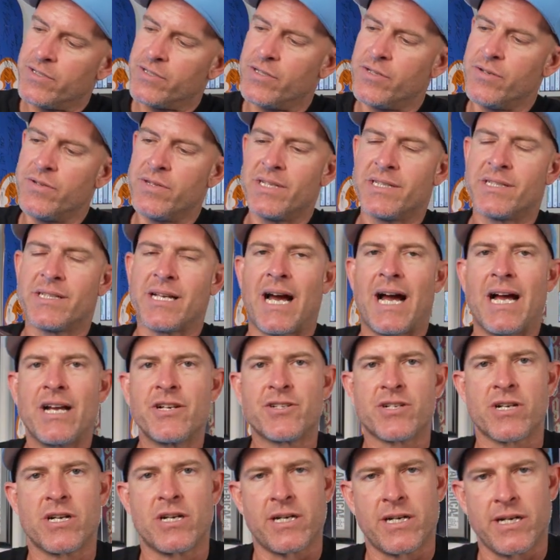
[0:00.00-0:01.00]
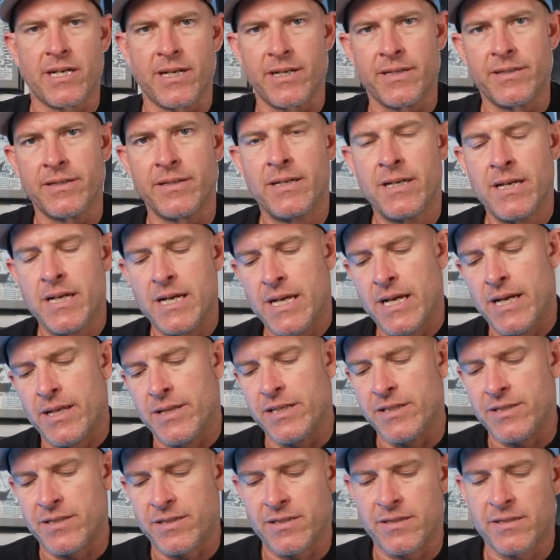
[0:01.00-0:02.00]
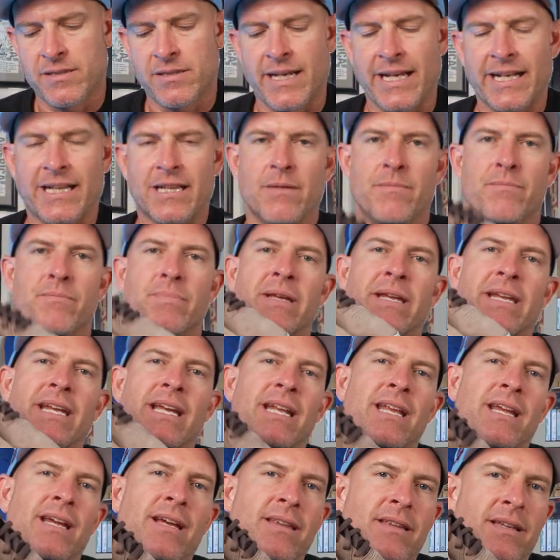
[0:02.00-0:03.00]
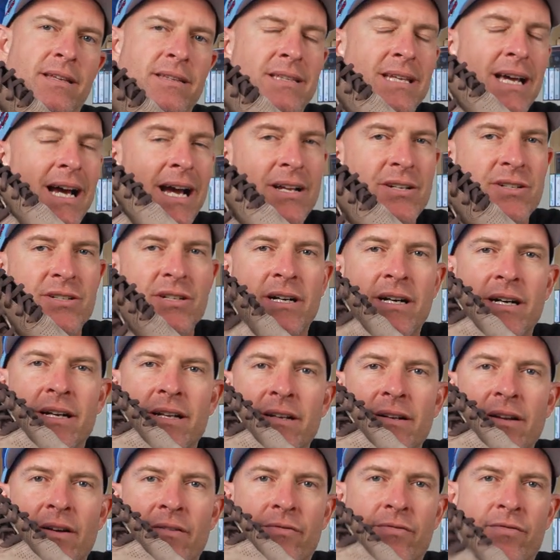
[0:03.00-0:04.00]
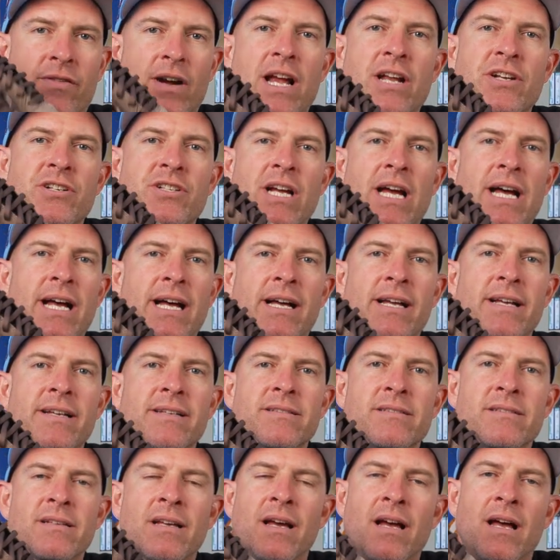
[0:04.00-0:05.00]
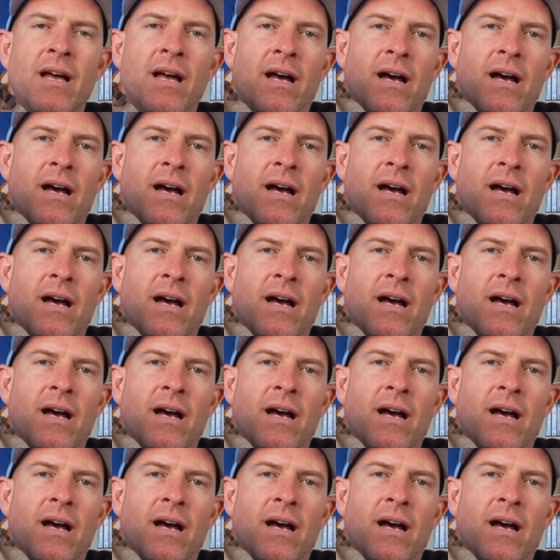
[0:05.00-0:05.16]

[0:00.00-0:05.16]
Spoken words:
to the Tyshawn. This is like the beginning of the Tyshawn franchise.